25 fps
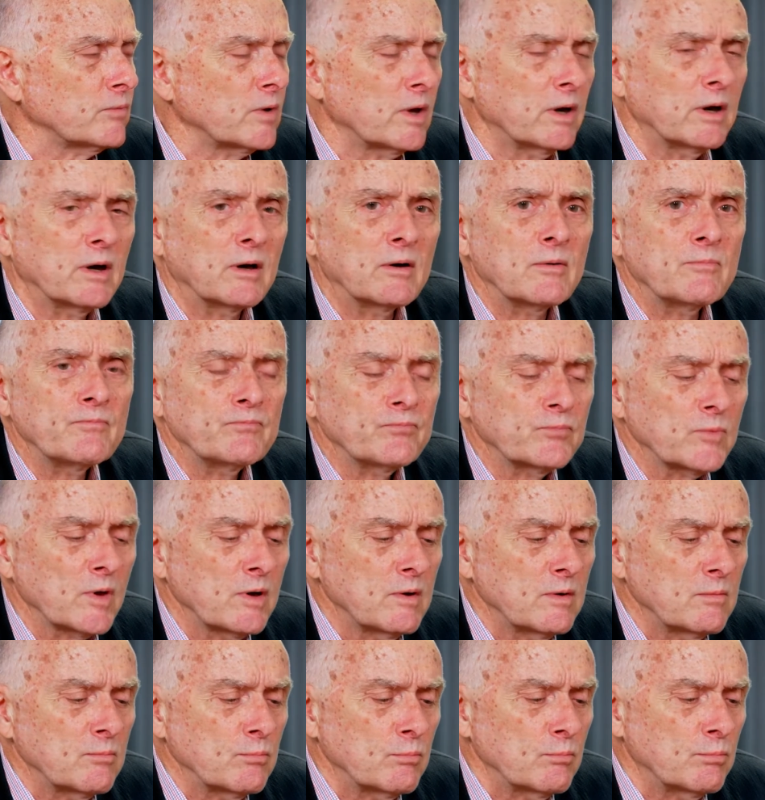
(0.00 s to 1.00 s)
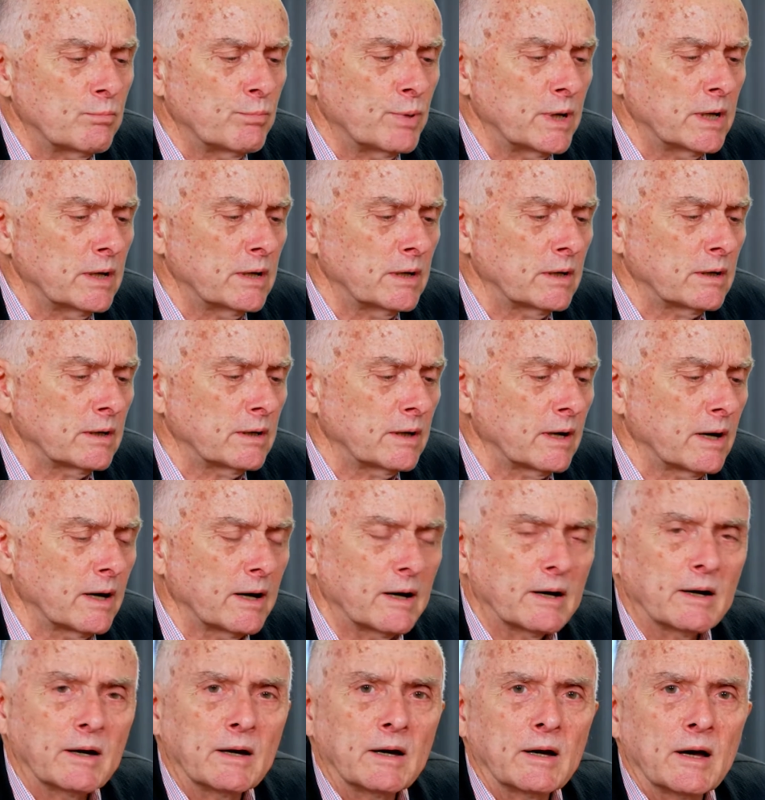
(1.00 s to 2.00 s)
Yeah. Being
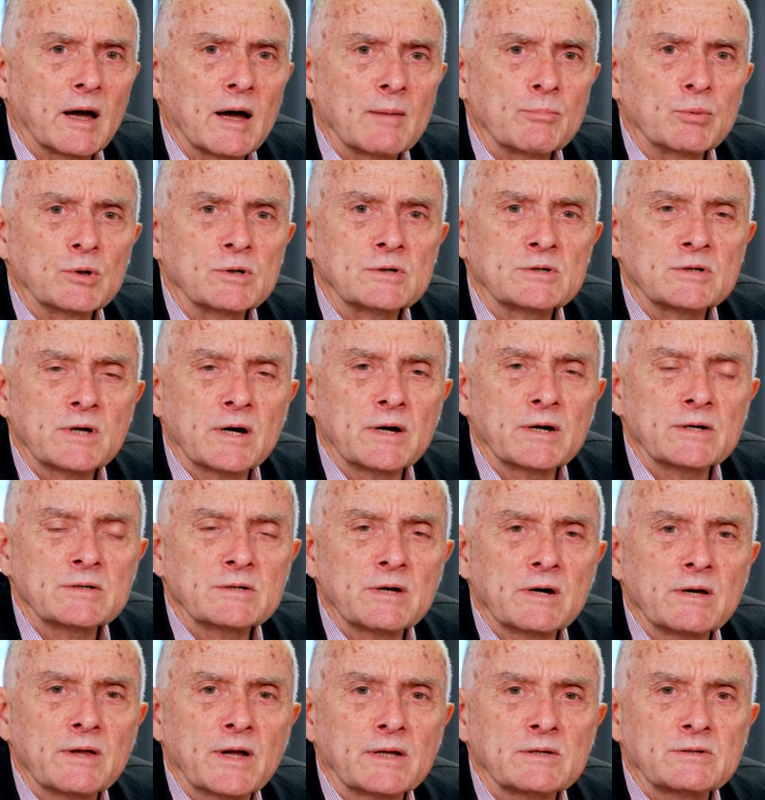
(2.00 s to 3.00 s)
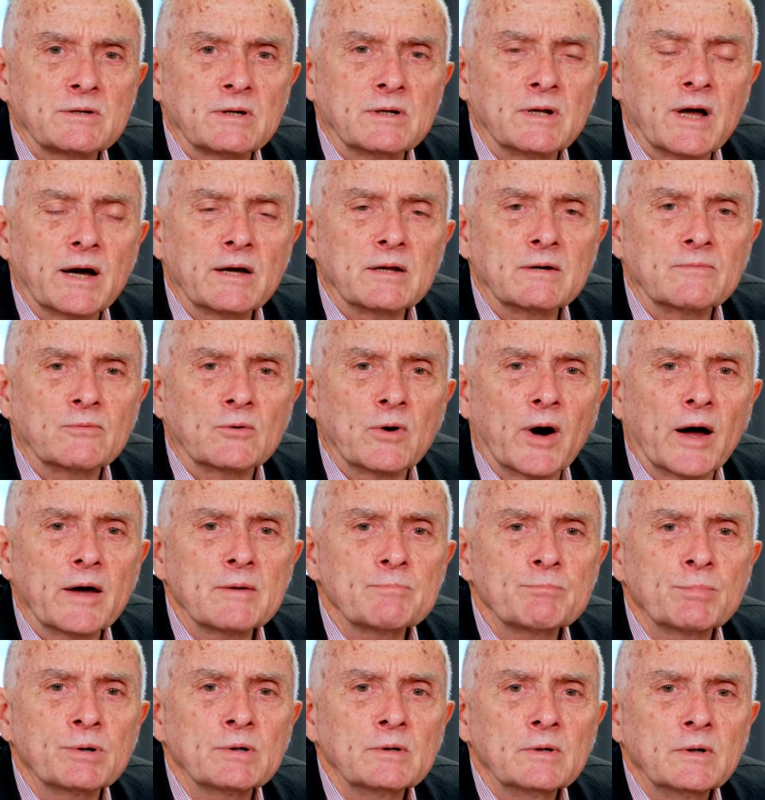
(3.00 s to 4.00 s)
Abruzzo, that's the native
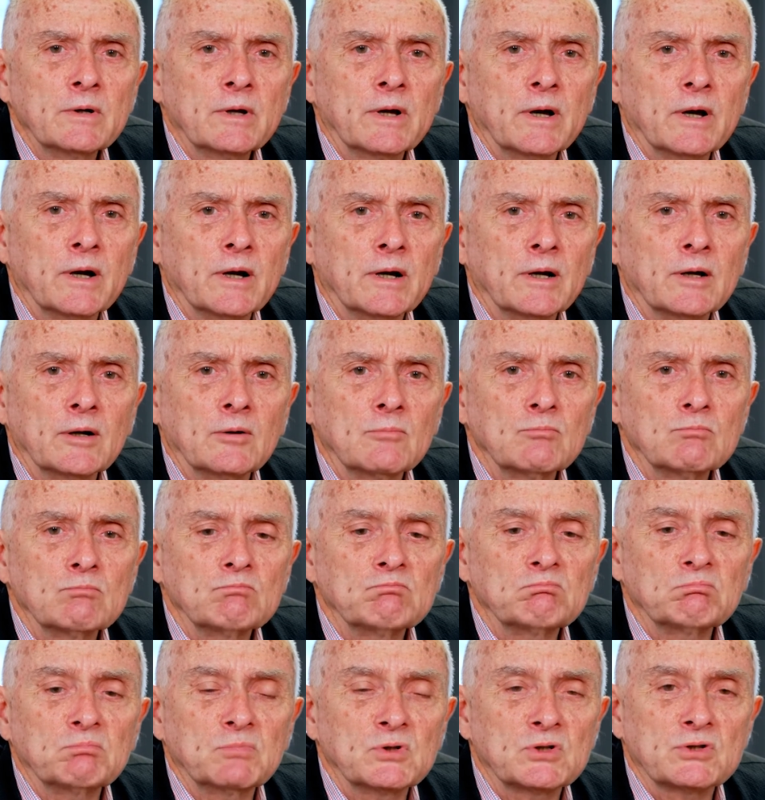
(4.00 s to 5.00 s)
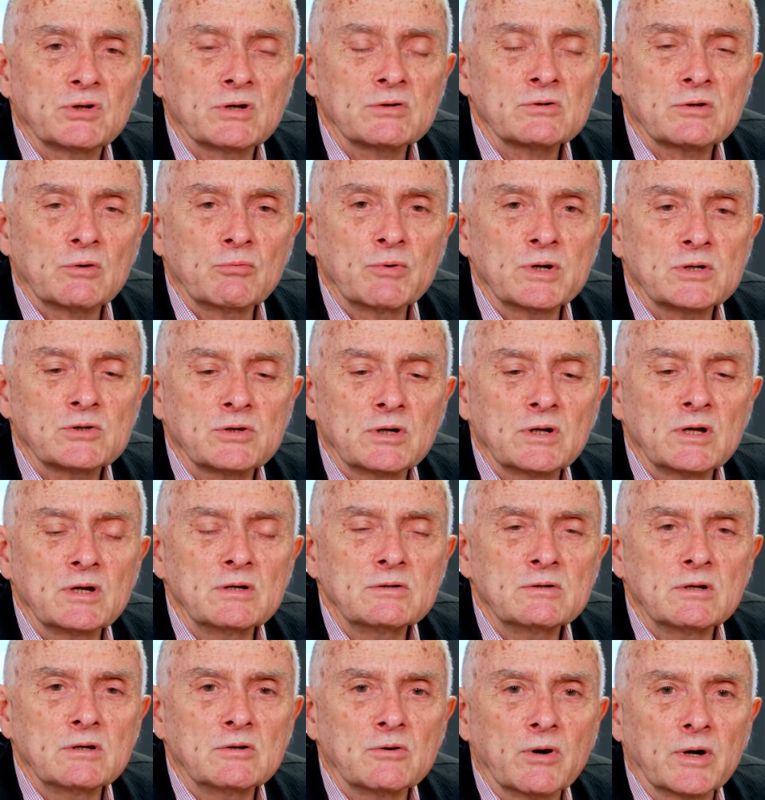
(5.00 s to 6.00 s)
grape. It's just a rich and
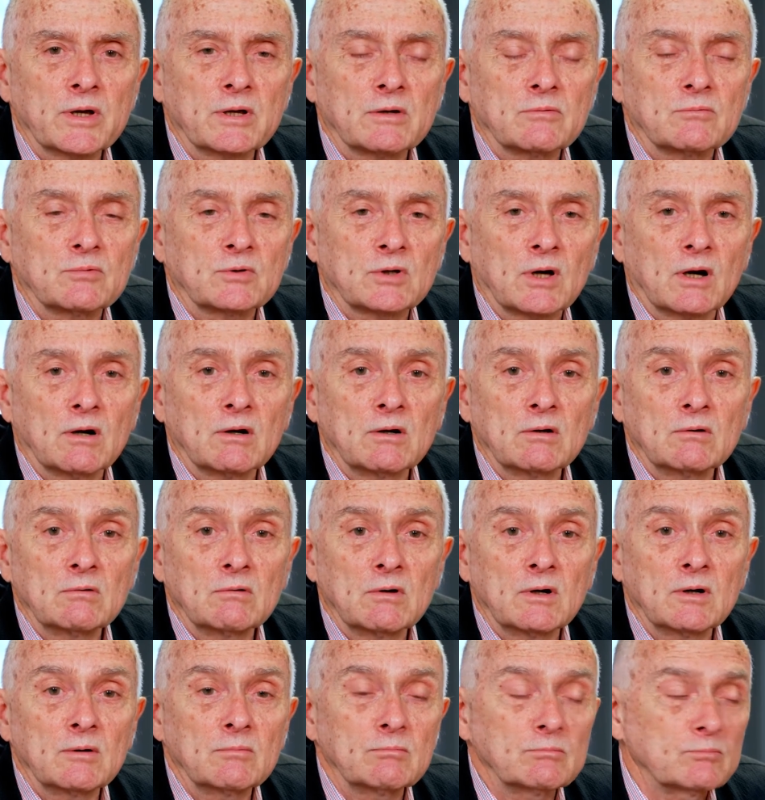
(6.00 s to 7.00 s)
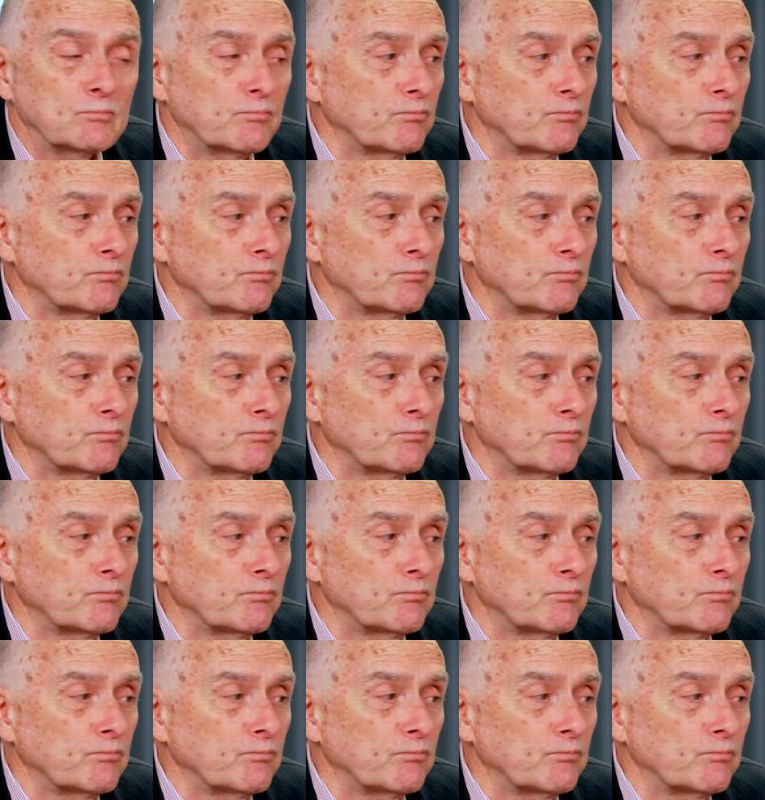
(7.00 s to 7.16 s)
easy drink, so